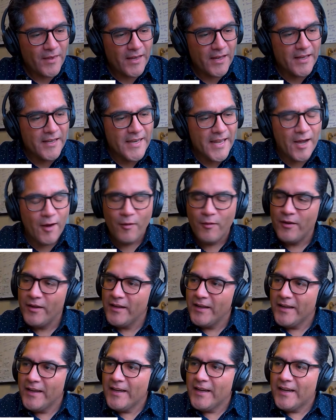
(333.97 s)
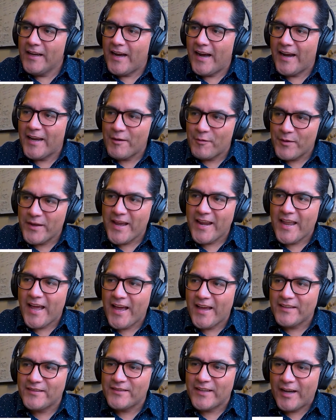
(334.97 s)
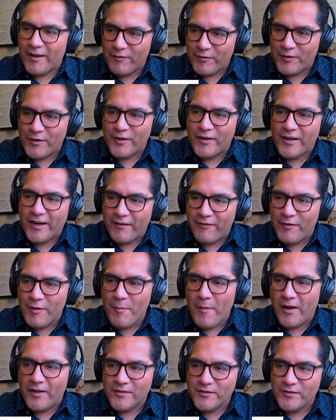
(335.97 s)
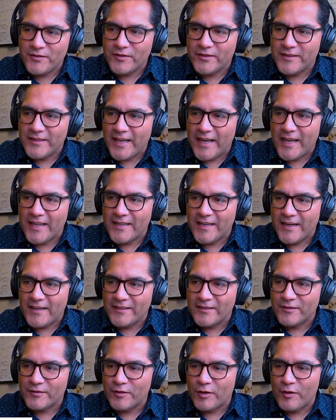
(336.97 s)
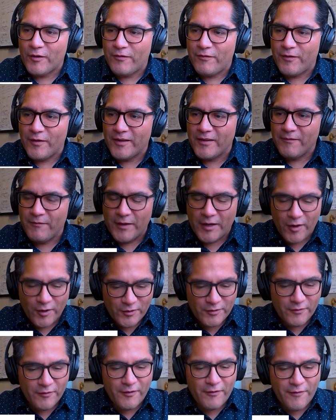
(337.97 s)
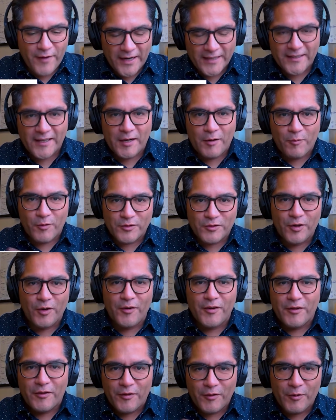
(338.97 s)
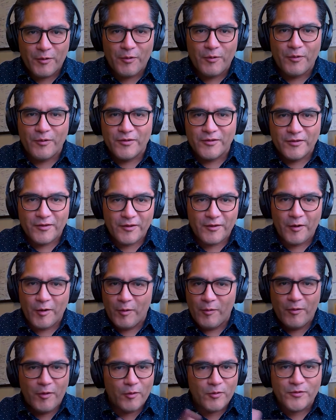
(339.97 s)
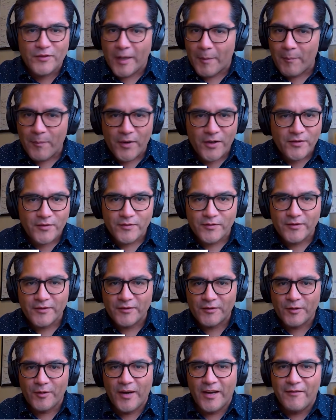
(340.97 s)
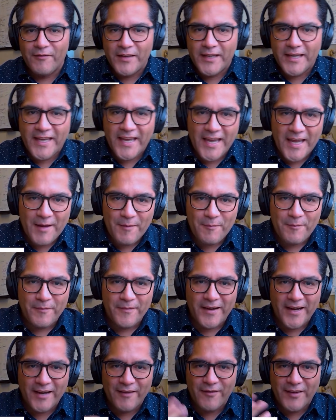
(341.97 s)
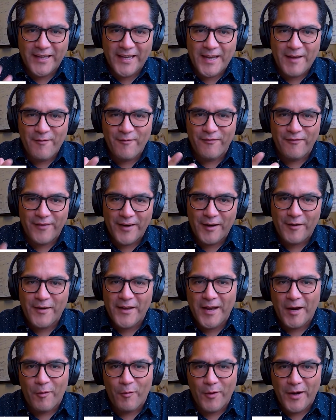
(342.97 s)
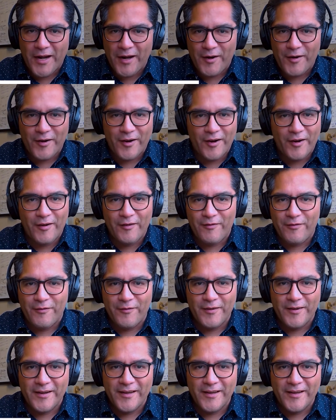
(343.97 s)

Now, I realized after a few months that sort of because of the fact that I was going through all of those numbers, so I became very aware of,